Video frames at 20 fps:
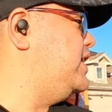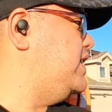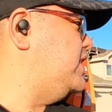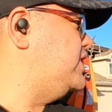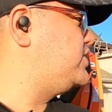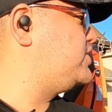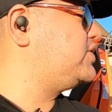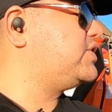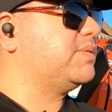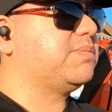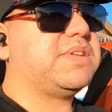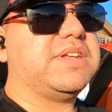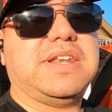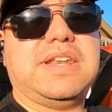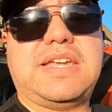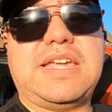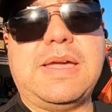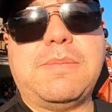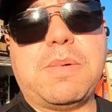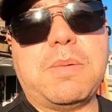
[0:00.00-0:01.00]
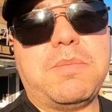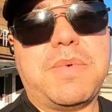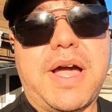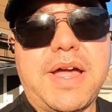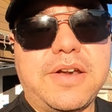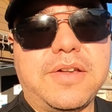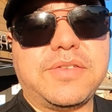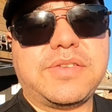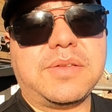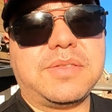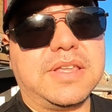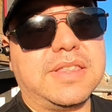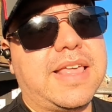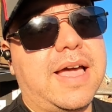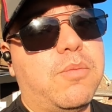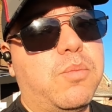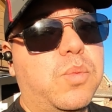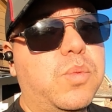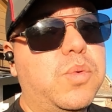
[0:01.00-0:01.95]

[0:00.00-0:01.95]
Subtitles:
It's just something to keep in mind of something that